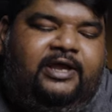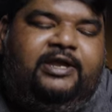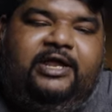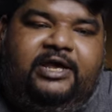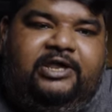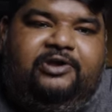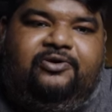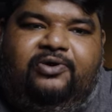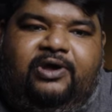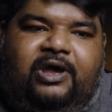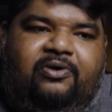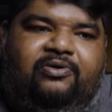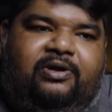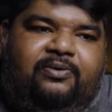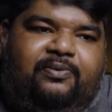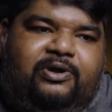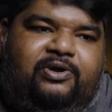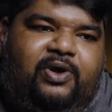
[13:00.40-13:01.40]
take into
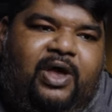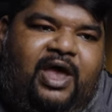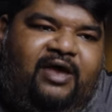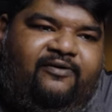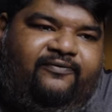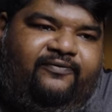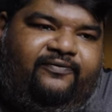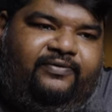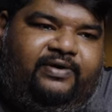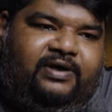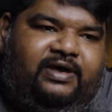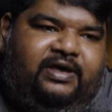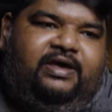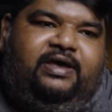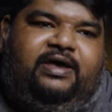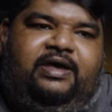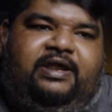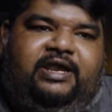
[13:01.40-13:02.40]
account that when you have
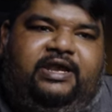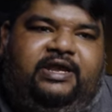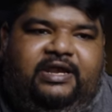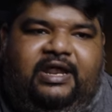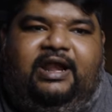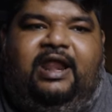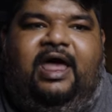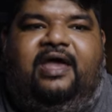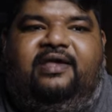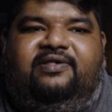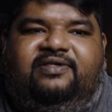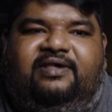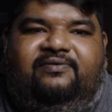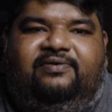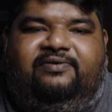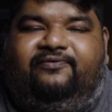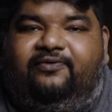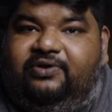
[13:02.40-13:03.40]
an Intel
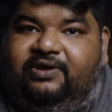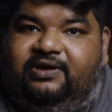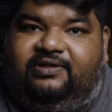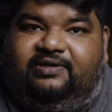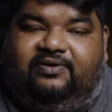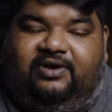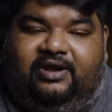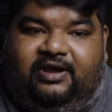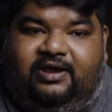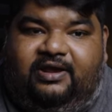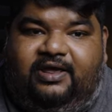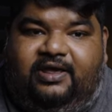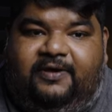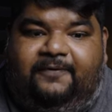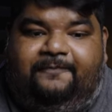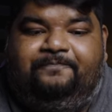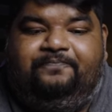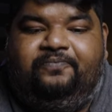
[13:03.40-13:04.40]

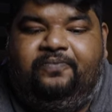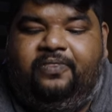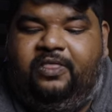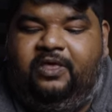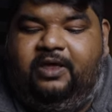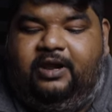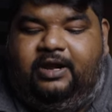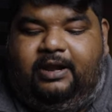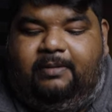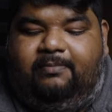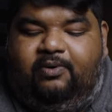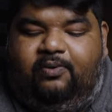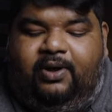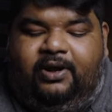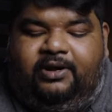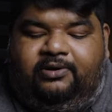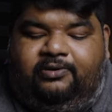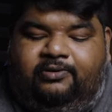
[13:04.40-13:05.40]
i7-14700K, number
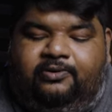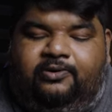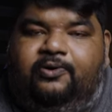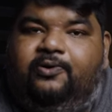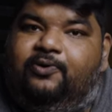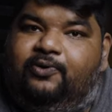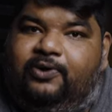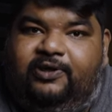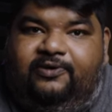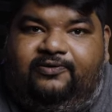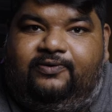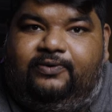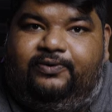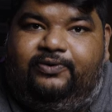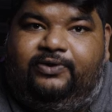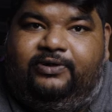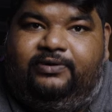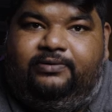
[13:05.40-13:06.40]
one, cooling
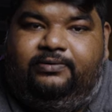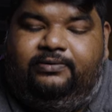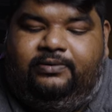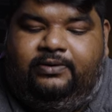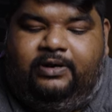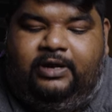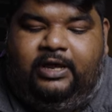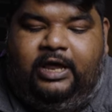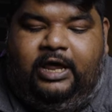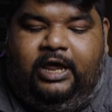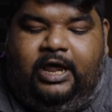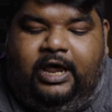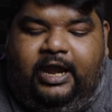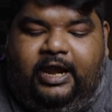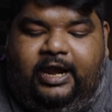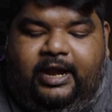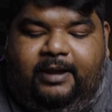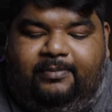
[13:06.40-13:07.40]
solution.
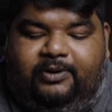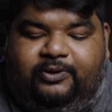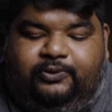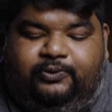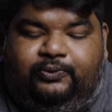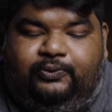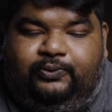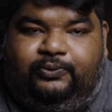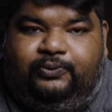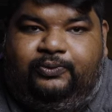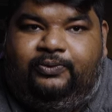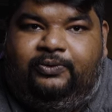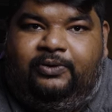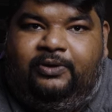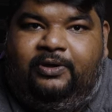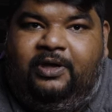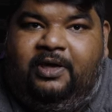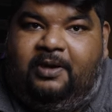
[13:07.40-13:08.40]
Number two,
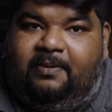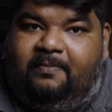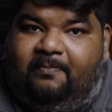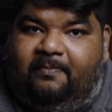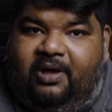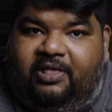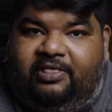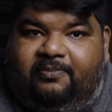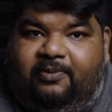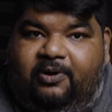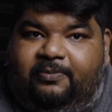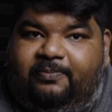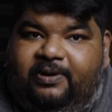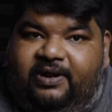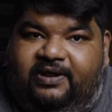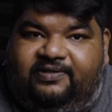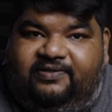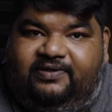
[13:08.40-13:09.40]
motherboard
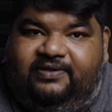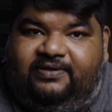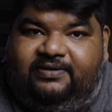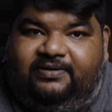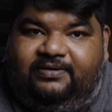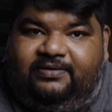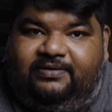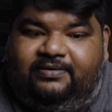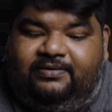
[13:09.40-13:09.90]
pricing.